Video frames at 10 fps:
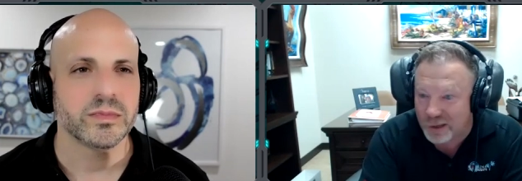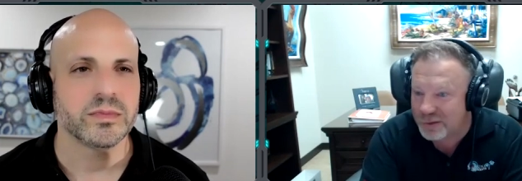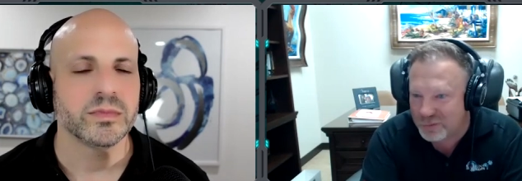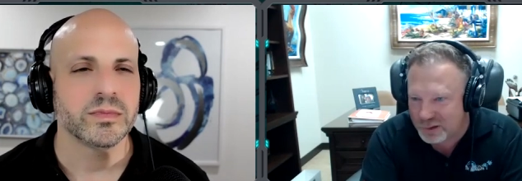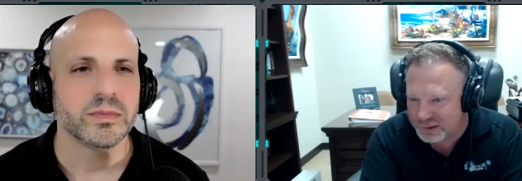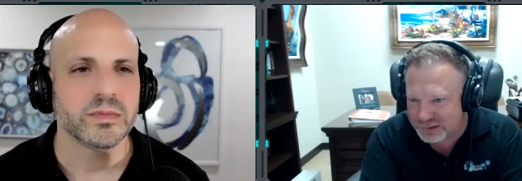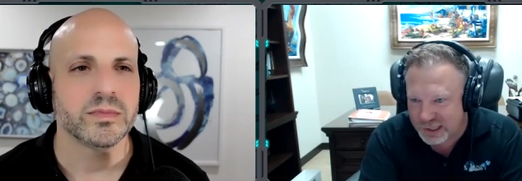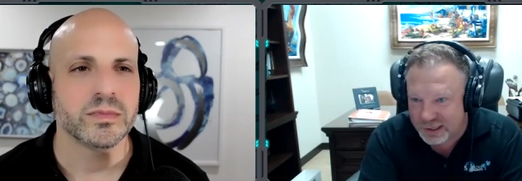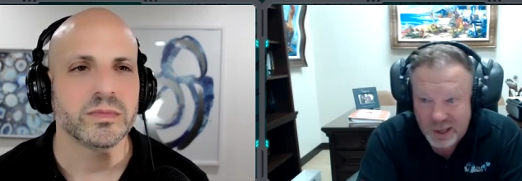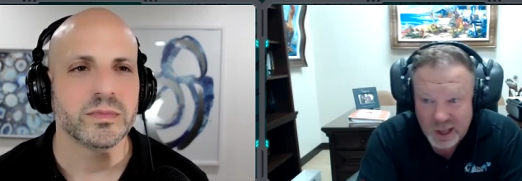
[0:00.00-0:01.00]
Speaker 1: other than real
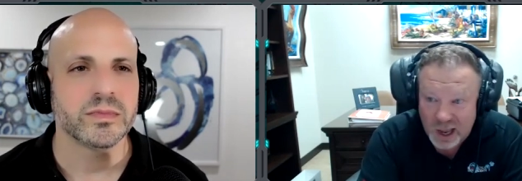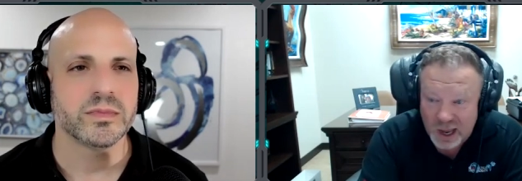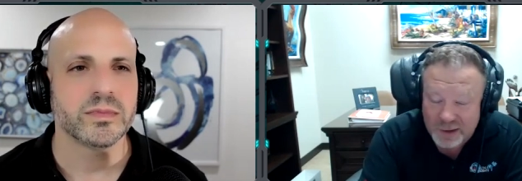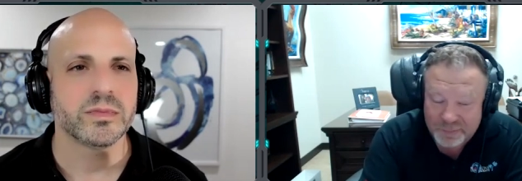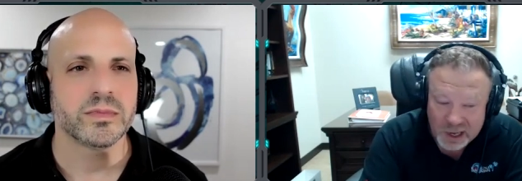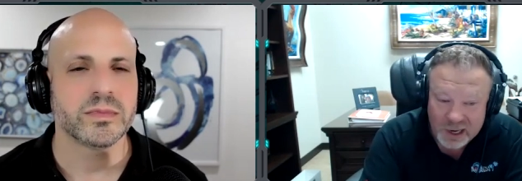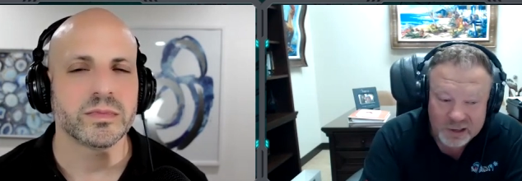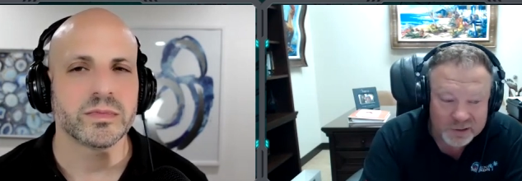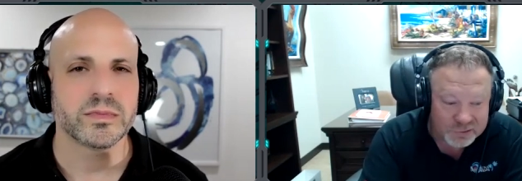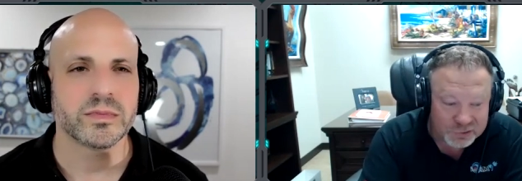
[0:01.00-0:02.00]
estate. I'm
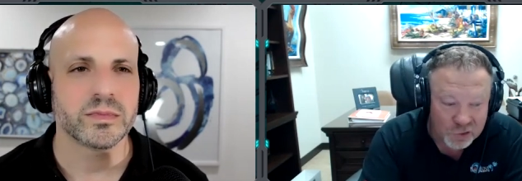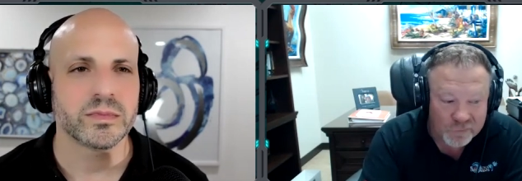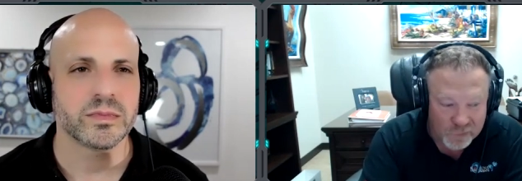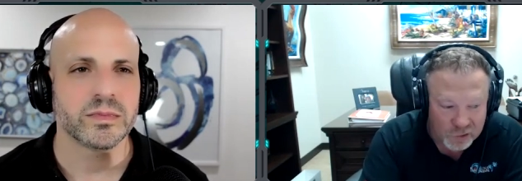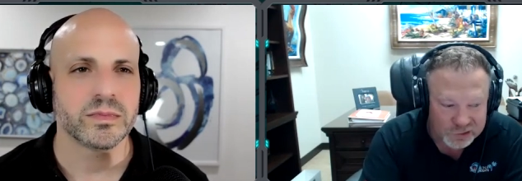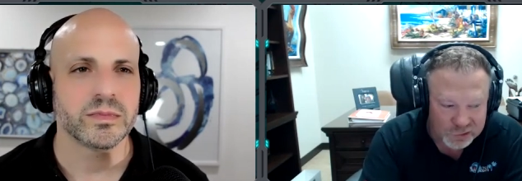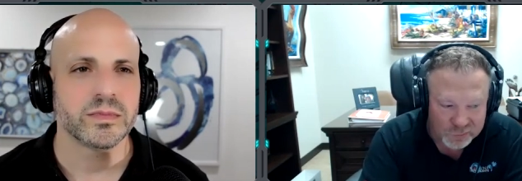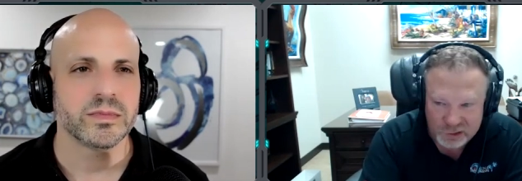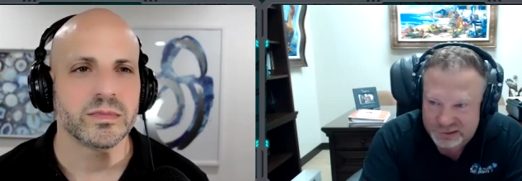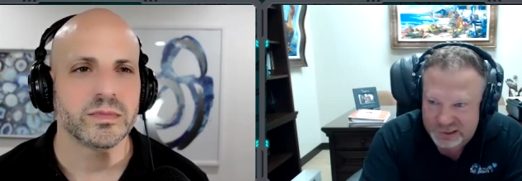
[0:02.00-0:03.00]
not so focused
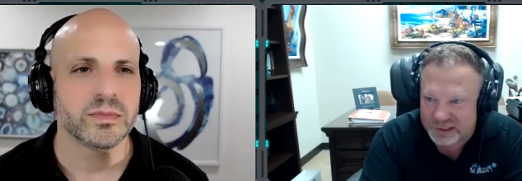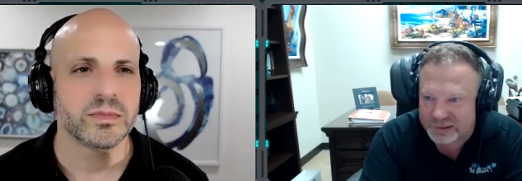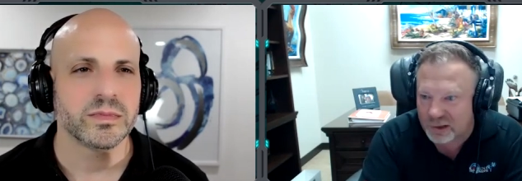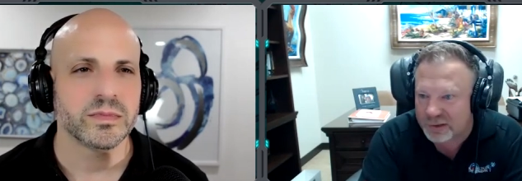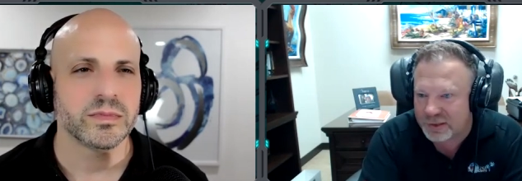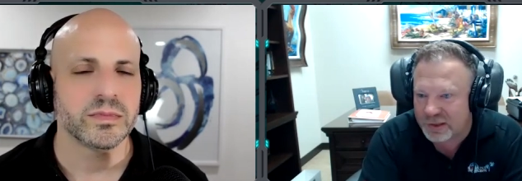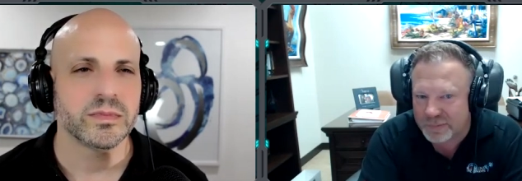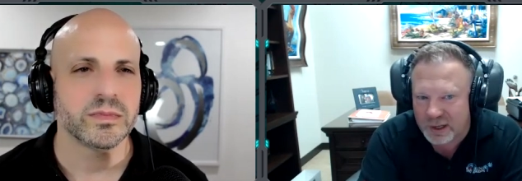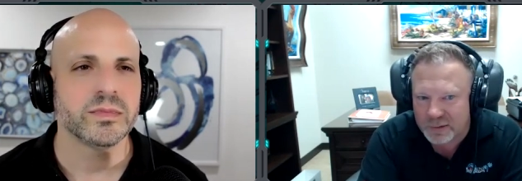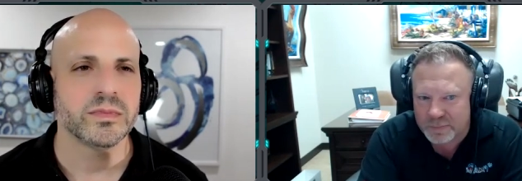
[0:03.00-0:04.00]
on real estate. That's all I think
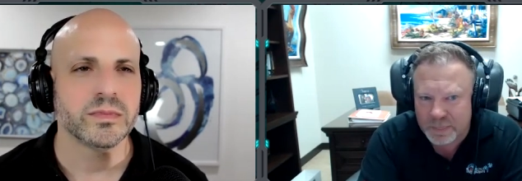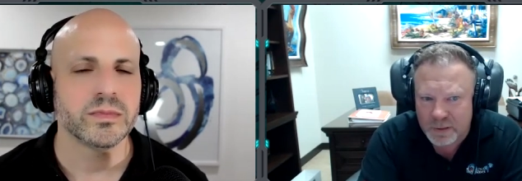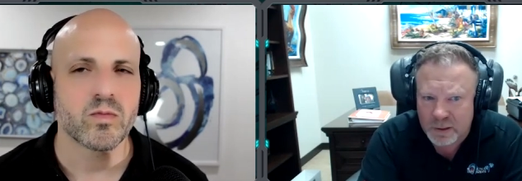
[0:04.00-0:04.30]
about.